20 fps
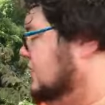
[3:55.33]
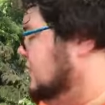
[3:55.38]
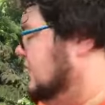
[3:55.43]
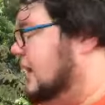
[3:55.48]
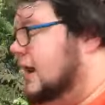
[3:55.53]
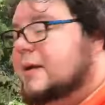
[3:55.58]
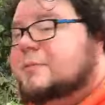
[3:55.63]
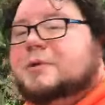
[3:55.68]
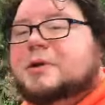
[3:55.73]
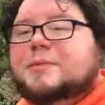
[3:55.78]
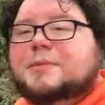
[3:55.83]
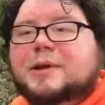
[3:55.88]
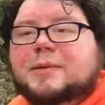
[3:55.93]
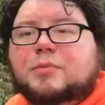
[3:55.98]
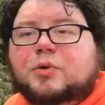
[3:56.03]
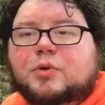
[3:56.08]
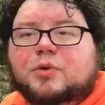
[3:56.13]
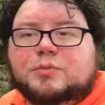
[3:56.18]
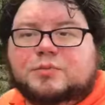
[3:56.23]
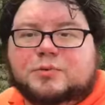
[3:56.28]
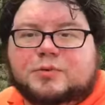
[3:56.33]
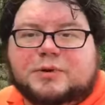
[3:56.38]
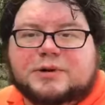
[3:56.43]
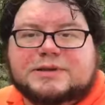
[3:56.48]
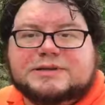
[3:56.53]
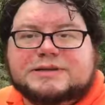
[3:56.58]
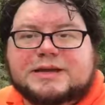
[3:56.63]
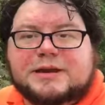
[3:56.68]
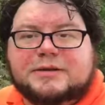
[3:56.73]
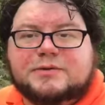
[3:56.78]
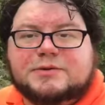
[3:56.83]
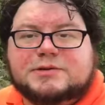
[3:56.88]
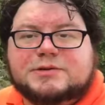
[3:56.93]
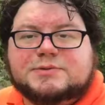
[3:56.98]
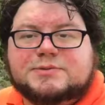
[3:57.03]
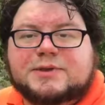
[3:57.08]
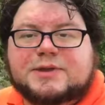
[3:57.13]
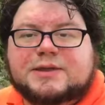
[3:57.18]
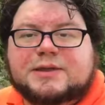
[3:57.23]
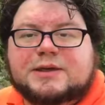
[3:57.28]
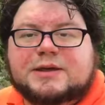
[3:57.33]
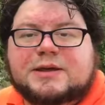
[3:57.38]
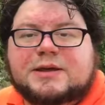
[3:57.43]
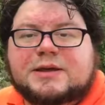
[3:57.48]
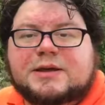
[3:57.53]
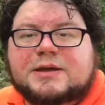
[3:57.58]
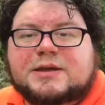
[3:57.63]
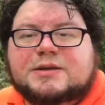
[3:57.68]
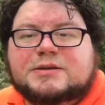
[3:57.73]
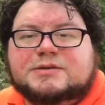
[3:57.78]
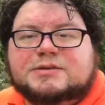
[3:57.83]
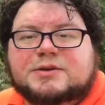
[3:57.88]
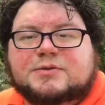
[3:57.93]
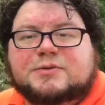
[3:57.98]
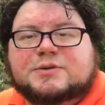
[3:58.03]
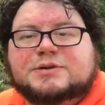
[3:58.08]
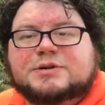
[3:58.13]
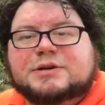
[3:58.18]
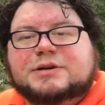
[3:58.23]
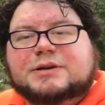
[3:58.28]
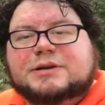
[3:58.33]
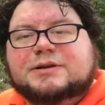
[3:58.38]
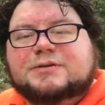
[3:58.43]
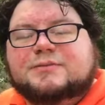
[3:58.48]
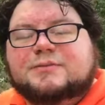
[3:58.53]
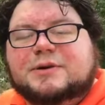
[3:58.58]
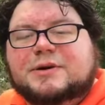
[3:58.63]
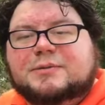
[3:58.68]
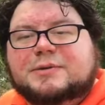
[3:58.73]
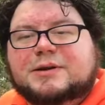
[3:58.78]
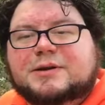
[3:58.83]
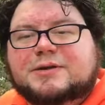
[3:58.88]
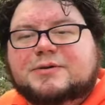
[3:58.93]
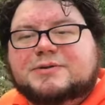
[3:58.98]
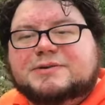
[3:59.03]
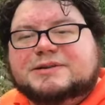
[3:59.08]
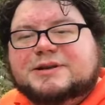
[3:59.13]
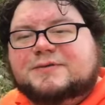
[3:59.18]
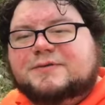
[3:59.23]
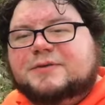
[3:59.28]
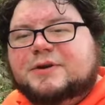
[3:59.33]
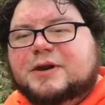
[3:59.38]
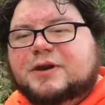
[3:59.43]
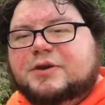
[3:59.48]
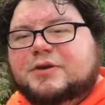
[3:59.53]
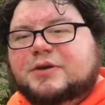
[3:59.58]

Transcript: going to make pulled pork sandwiches with it. So what I'm going to do is after